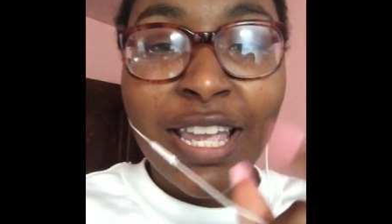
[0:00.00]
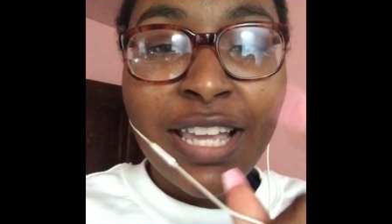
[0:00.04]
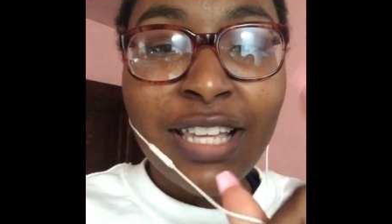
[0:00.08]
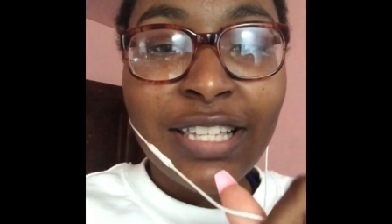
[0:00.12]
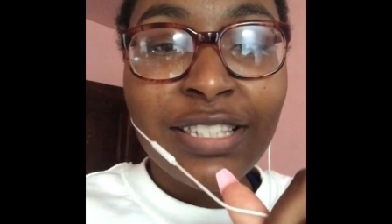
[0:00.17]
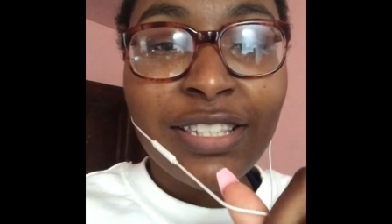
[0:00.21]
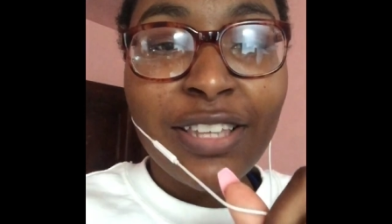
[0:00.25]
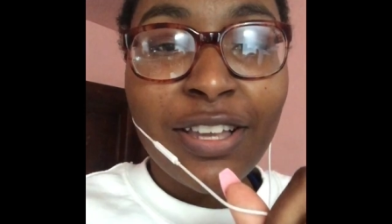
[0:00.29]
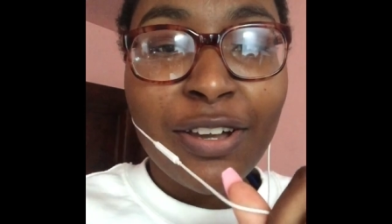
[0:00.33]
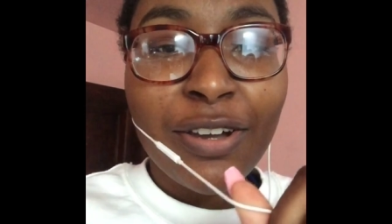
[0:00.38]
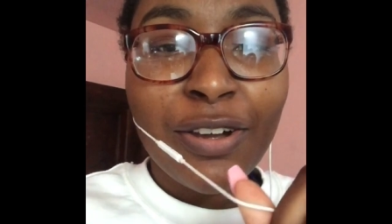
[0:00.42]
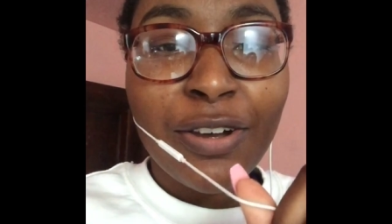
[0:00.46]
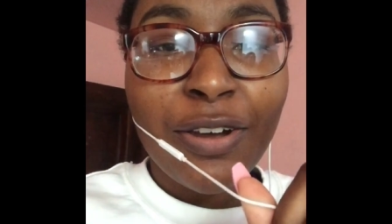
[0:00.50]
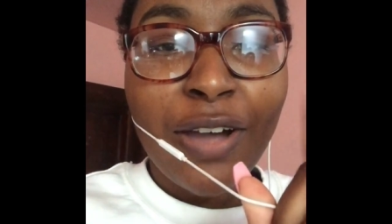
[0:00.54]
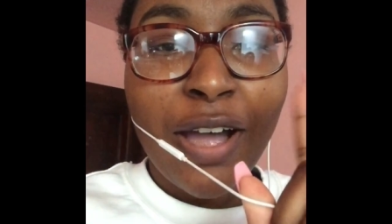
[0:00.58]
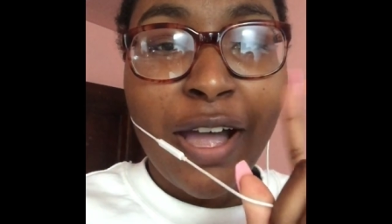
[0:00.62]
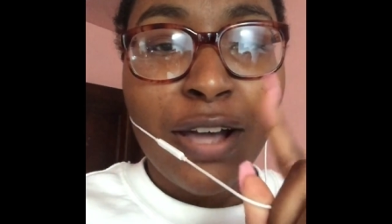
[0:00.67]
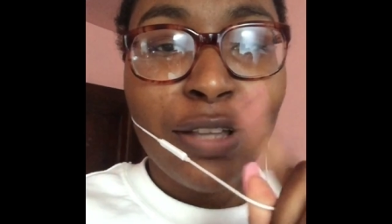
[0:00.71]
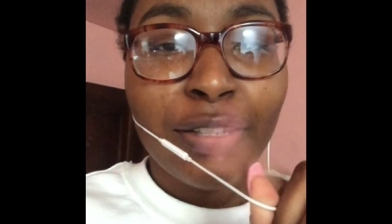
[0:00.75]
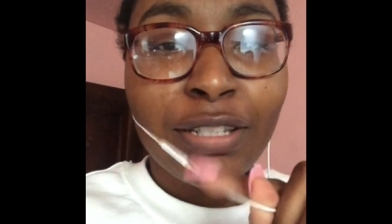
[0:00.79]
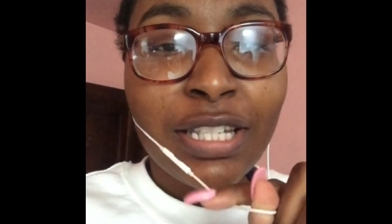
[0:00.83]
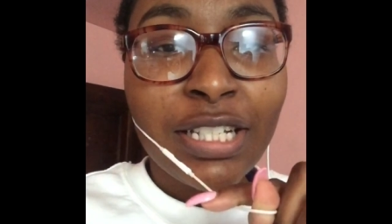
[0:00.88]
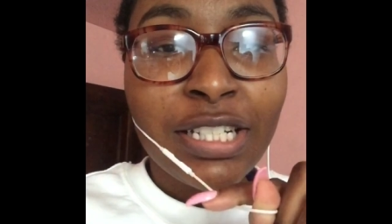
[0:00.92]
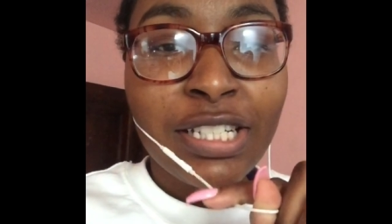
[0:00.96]
So
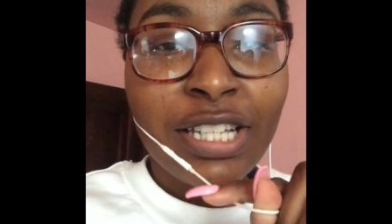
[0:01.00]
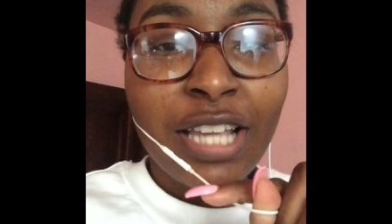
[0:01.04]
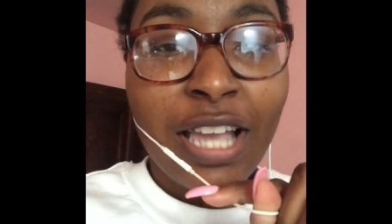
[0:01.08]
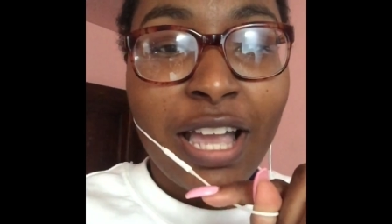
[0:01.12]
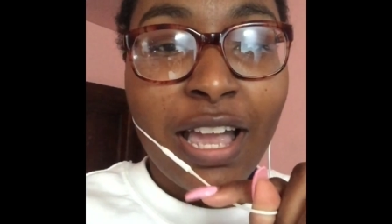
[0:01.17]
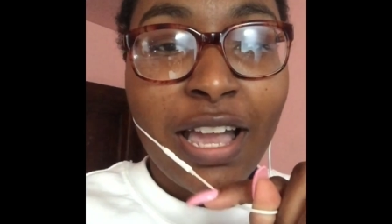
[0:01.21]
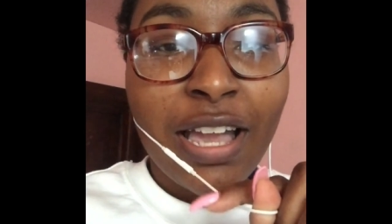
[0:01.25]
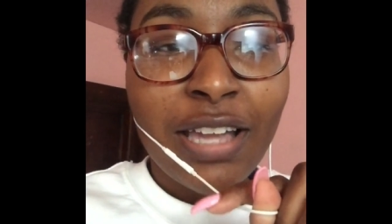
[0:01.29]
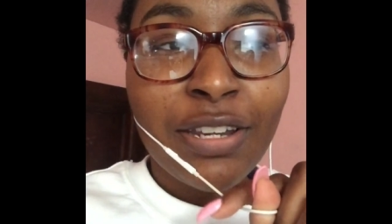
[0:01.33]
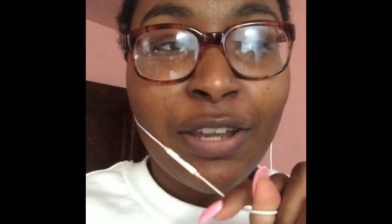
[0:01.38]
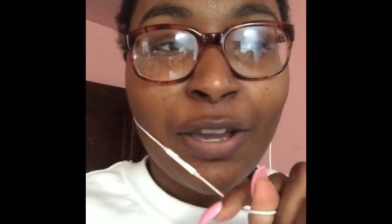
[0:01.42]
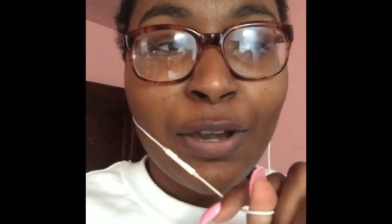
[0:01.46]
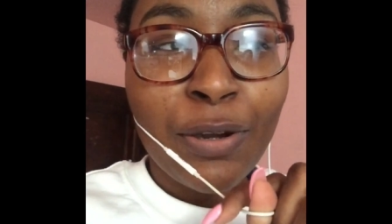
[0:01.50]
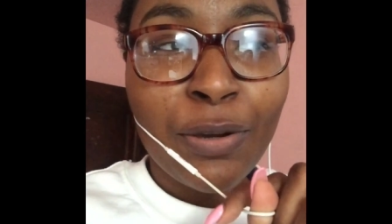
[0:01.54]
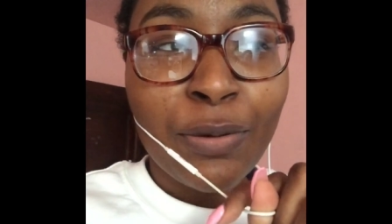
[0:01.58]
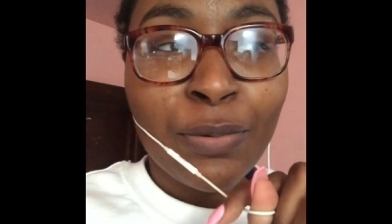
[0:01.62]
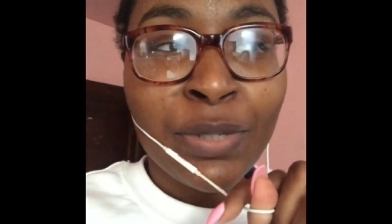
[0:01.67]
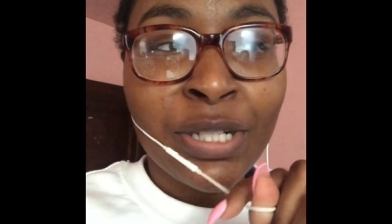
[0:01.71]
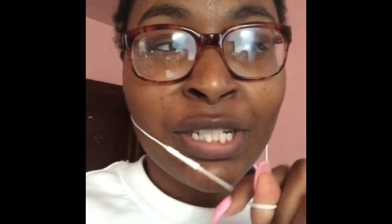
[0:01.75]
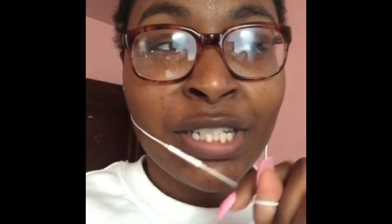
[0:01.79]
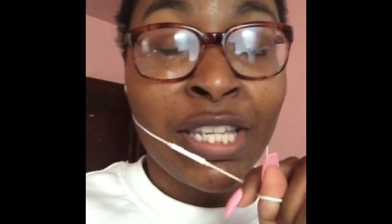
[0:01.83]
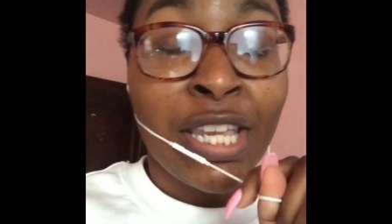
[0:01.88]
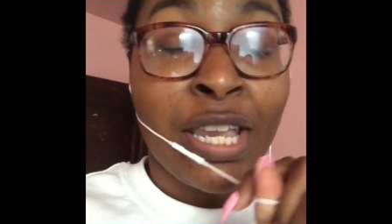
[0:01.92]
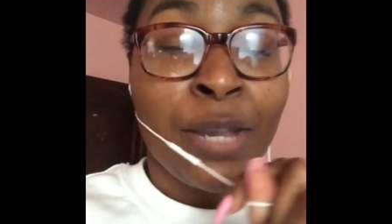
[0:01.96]
I'll let y'all know
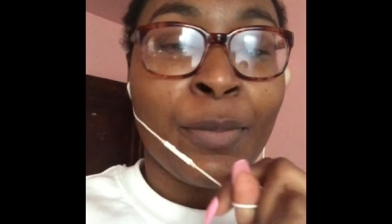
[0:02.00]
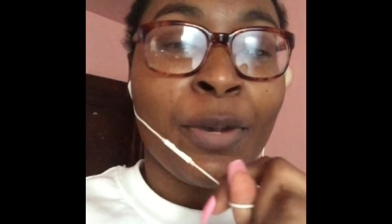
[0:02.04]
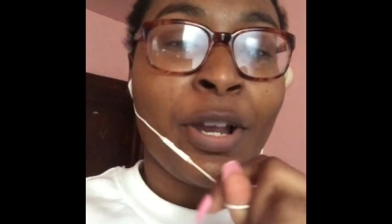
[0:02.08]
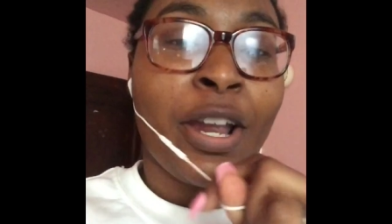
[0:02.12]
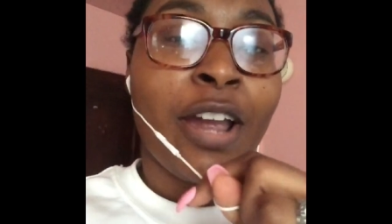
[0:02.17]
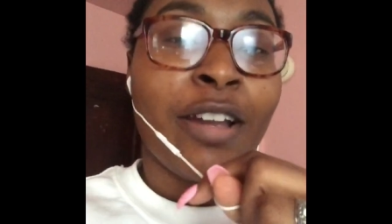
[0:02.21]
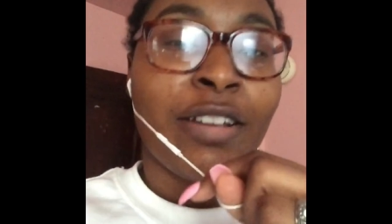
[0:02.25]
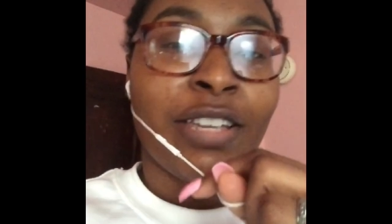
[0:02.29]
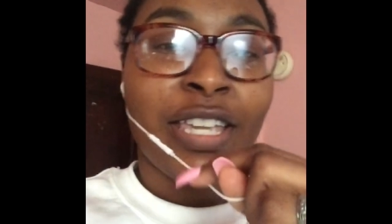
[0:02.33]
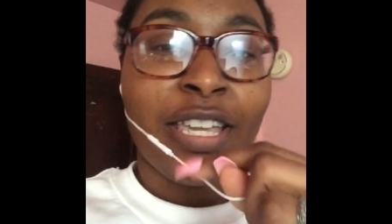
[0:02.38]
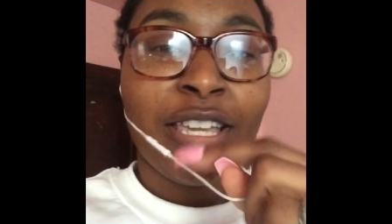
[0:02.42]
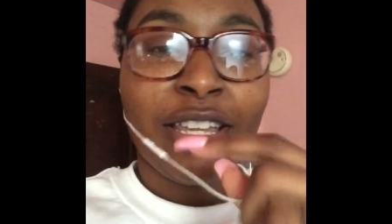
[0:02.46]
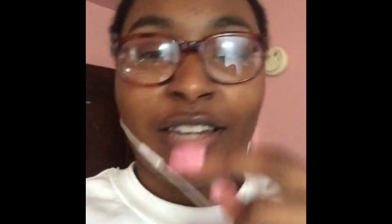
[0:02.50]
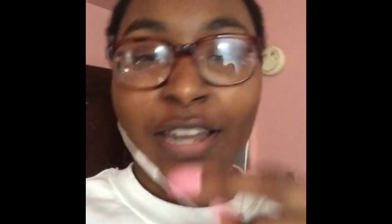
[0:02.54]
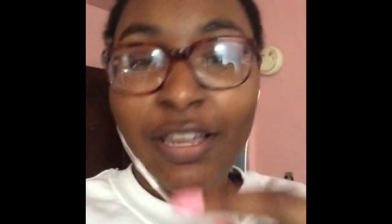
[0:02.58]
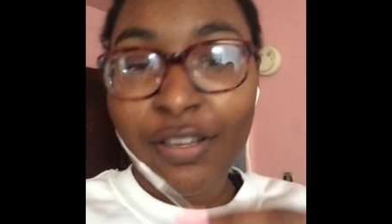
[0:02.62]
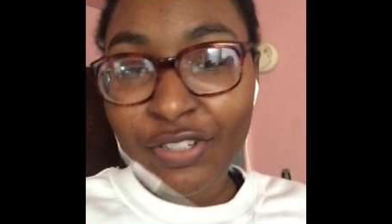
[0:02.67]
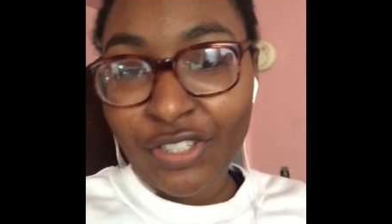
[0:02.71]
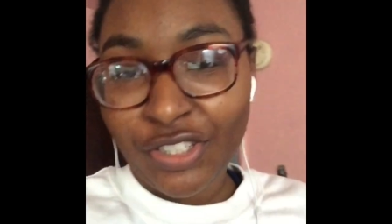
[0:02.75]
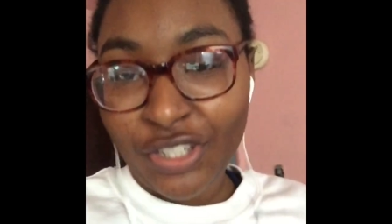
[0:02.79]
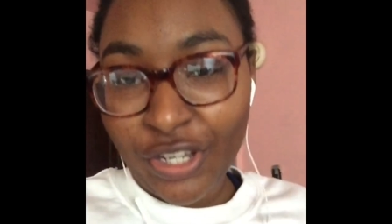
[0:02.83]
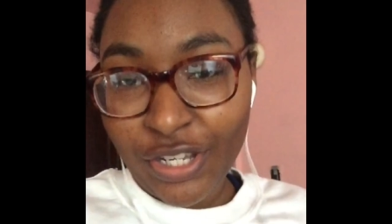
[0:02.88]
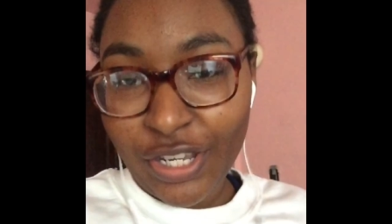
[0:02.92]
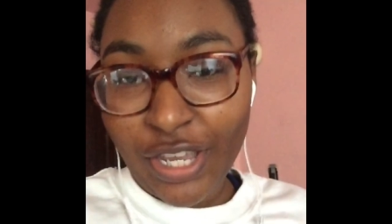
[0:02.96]
which camera I get and
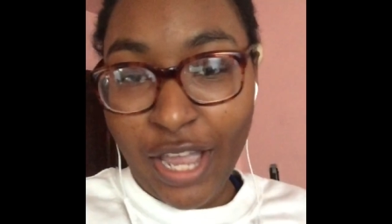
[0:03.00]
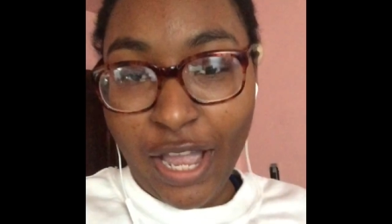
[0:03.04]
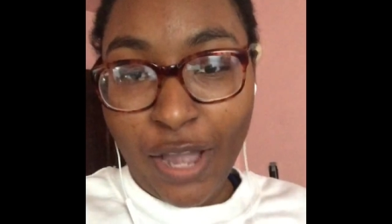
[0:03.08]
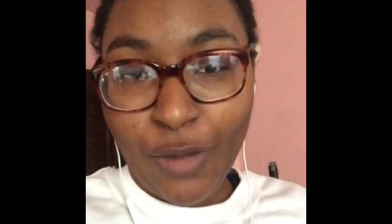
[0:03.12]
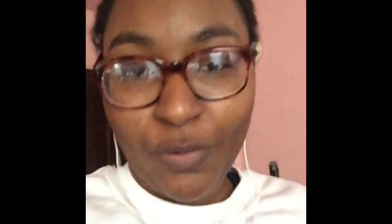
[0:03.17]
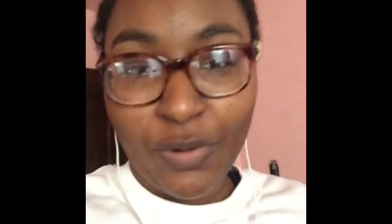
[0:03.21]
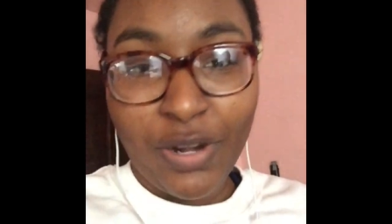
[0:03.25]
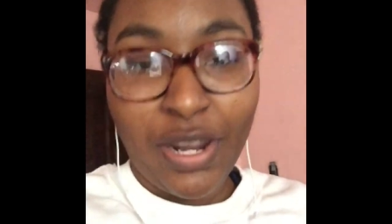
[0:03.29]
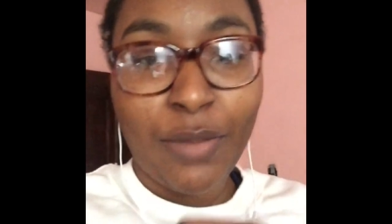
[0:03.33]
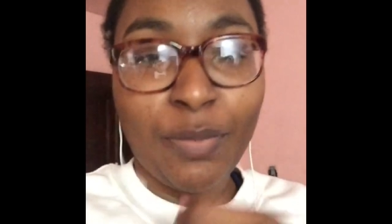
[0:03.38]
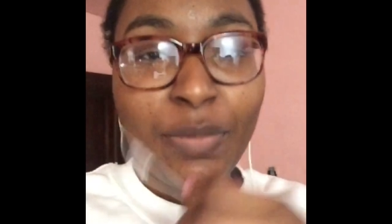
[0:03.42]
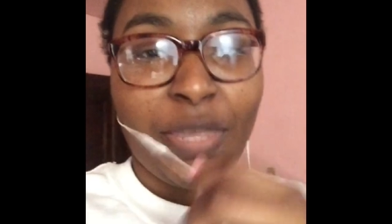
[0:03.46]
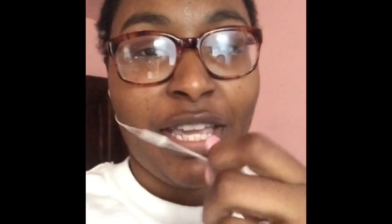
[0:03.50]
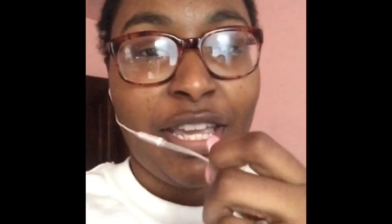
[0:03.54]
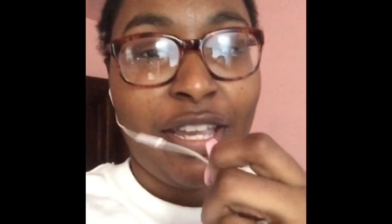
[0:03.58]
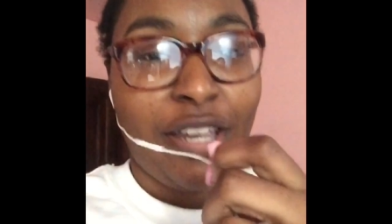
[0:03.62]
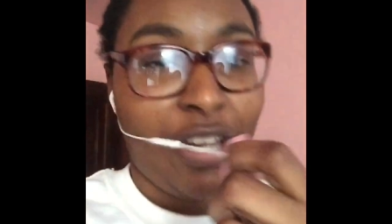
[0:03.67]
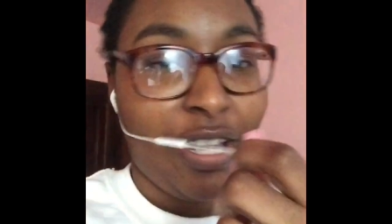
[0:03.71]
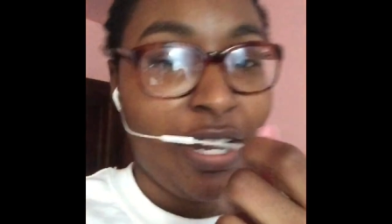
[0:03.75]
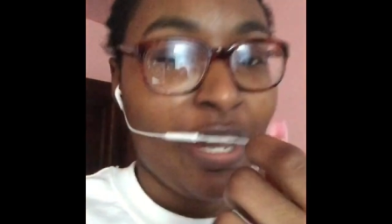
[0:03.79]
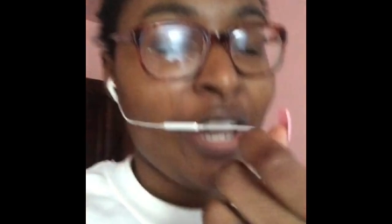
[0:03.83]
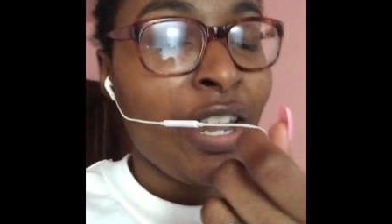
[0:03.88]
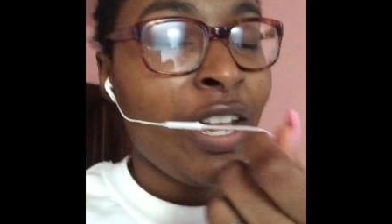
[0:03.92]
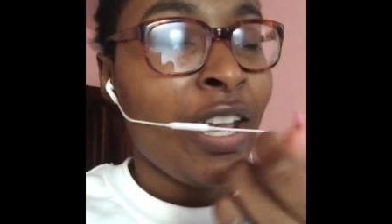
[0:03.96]
I'll show y'all when I'm
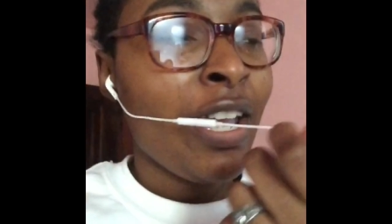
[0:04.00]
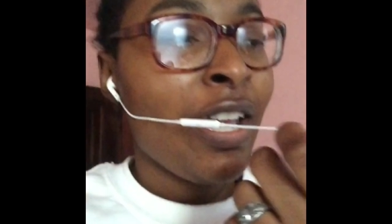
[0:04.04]
there.